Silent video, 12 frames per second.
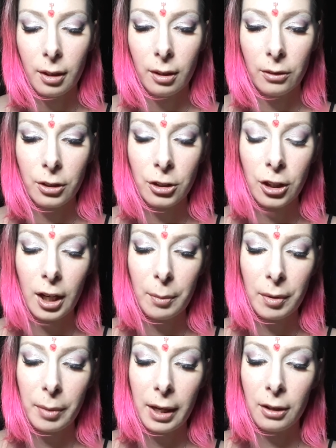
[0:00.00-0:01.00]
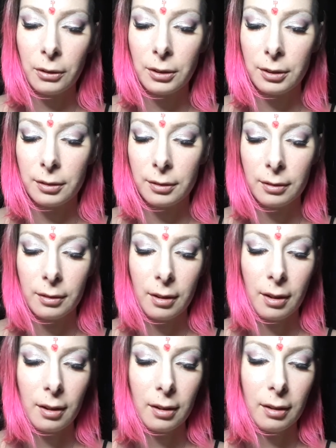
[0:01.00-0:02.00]
The shame about
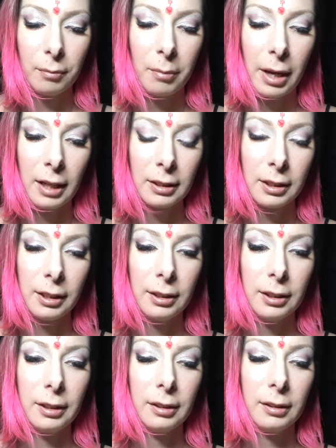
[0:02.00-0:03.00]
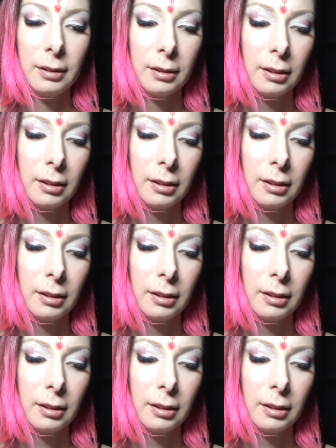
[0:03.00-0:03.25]
masculine,